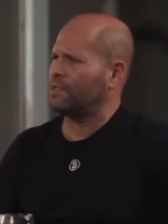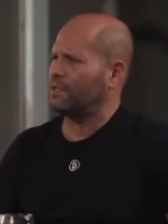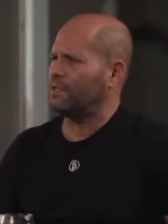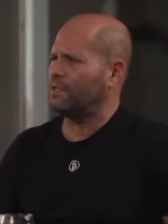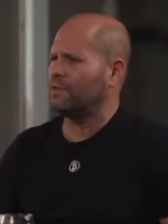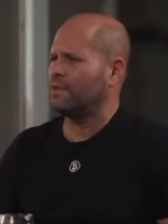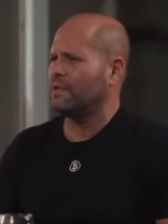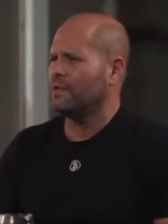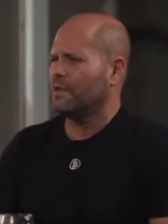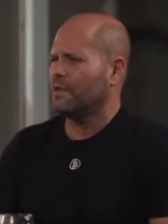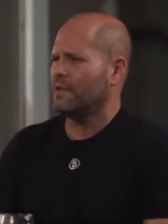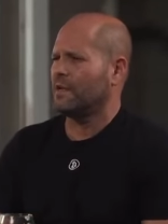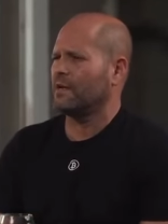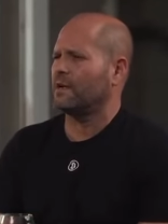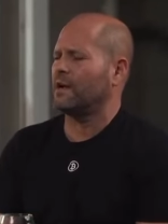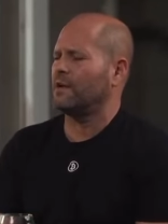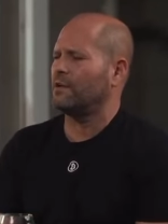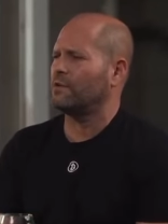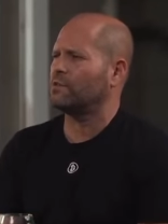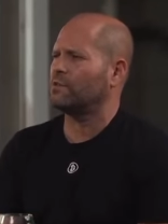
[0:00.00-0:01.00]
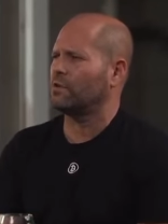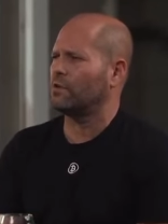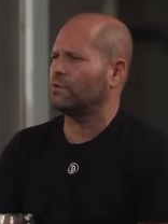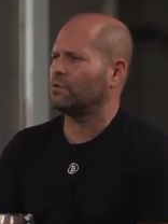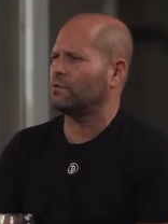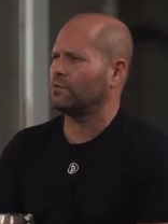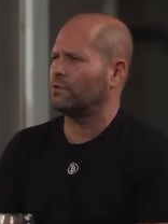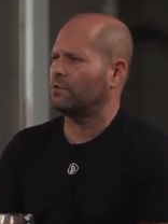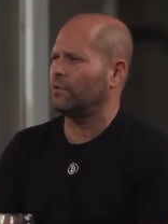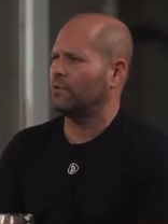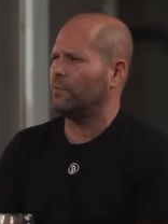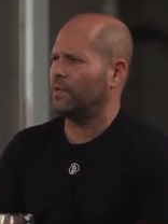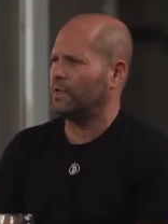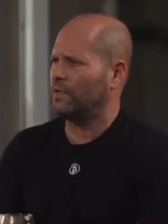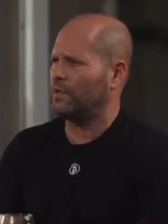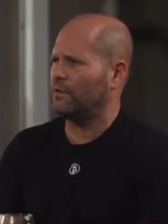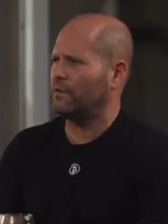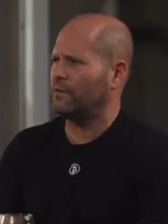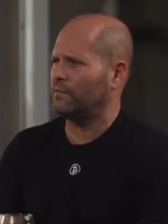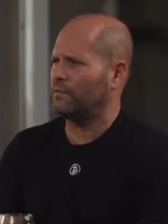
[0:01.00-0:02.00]
And it kind of starts a little bit
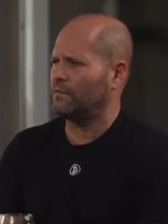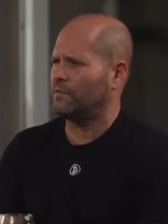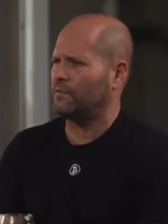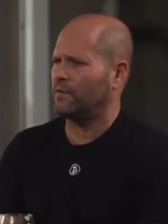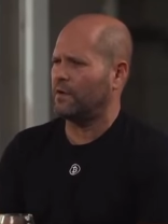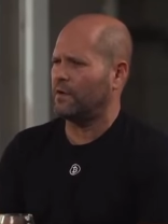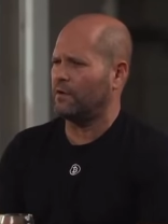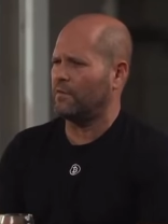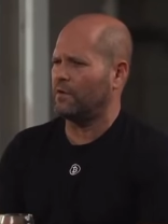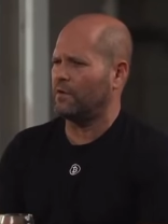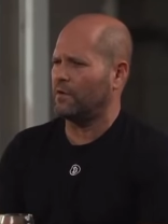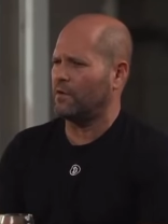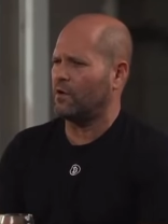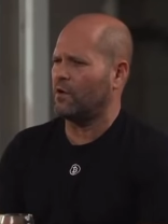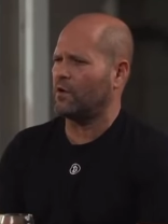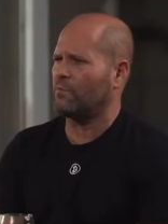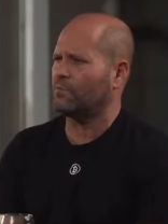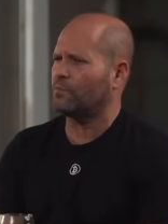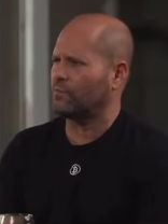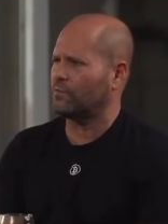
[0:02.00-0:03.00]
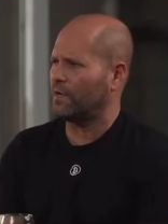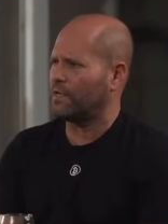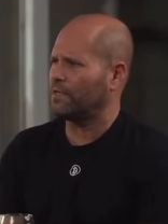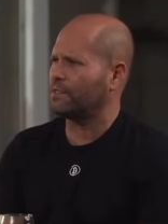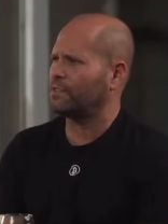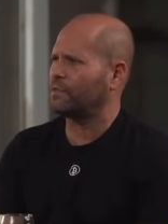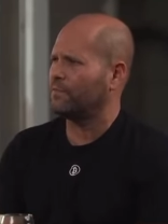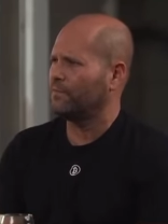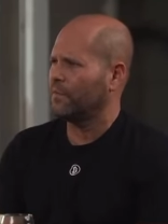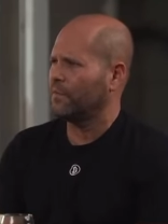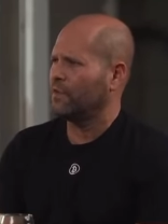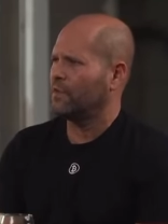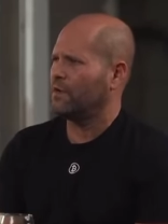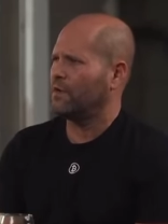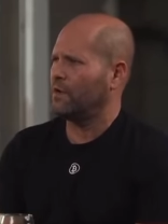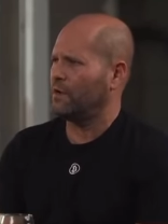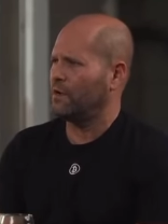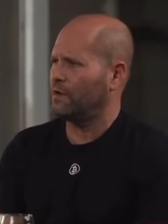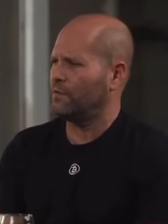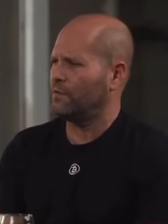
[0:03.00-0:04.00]
of an arms race
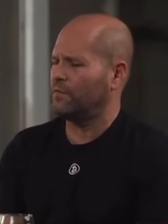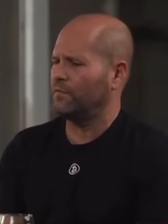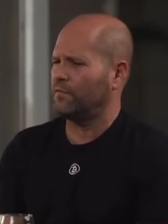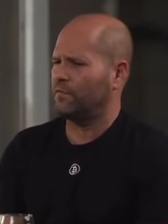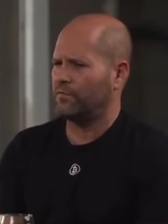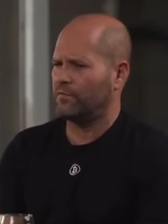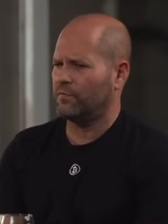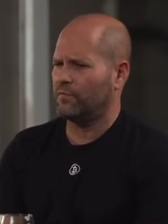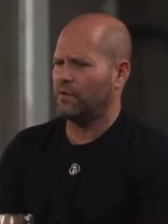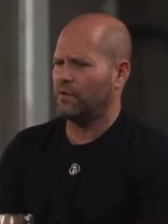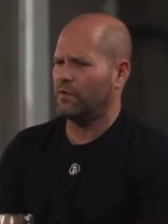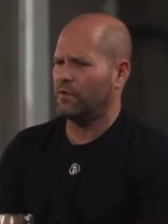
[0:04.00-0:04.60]
of,